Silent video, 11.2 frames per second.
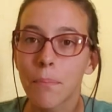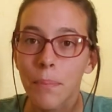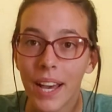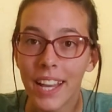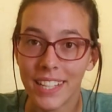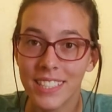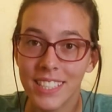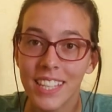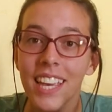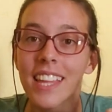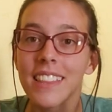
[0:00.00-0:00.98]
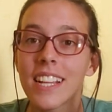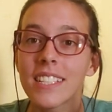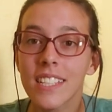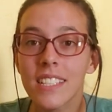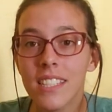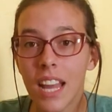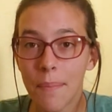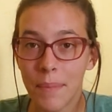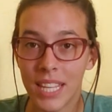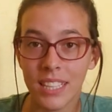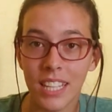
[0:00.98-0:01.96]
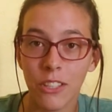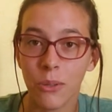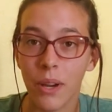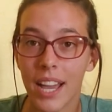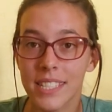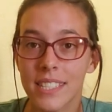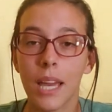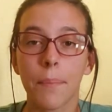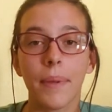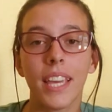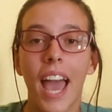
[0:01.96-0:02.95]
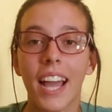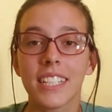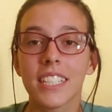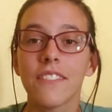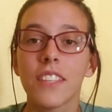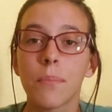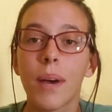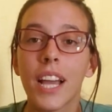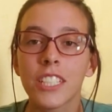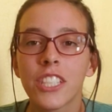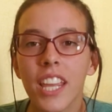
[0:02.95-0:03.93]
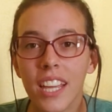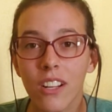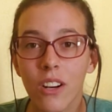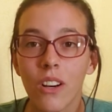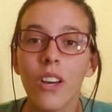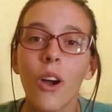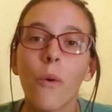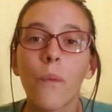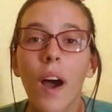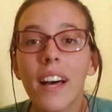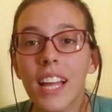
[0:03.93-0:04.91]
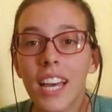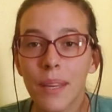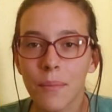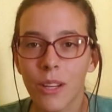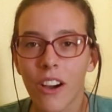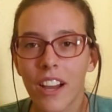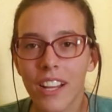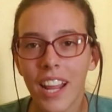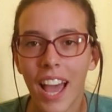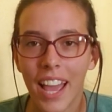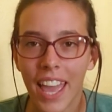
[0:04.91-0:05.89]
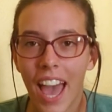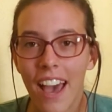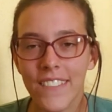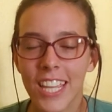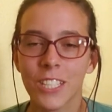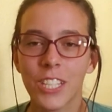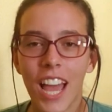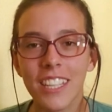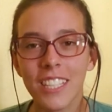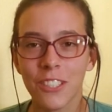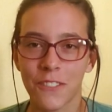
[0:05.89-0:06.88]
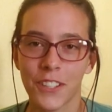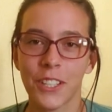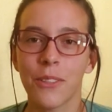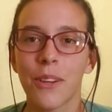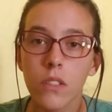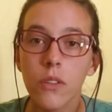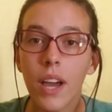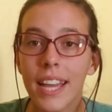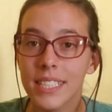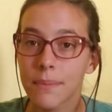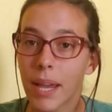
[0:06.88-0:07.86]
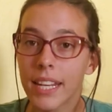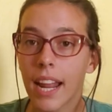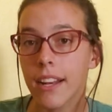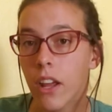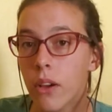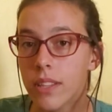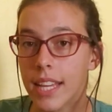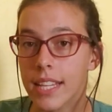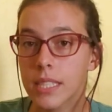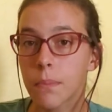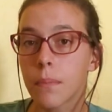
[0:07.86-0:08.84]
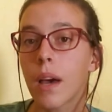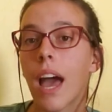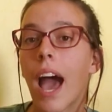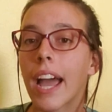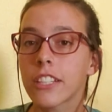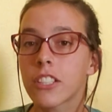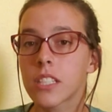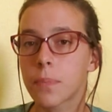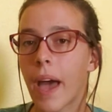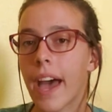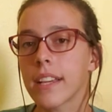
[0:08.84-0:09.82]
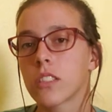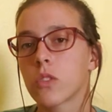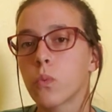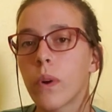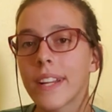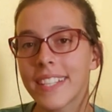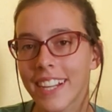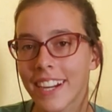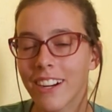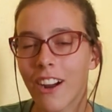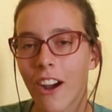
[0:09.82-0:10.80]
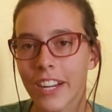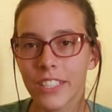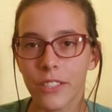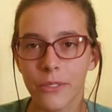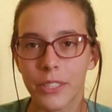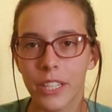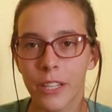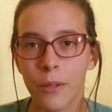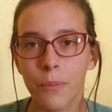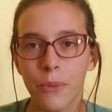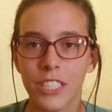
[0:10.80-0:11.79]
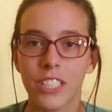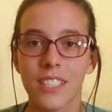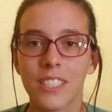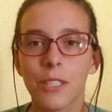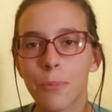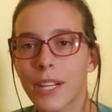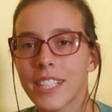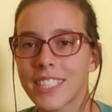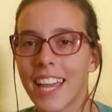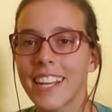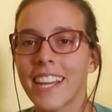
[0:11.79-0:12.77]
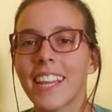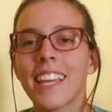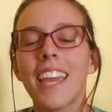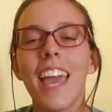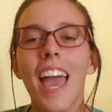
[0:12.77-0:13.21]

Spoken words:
But that does not mean that you guys can't be active in my channel. While I am gone, I have a challenge for you. You guys might not know this, but I just passed 1 year on YouTube, which is super exciting.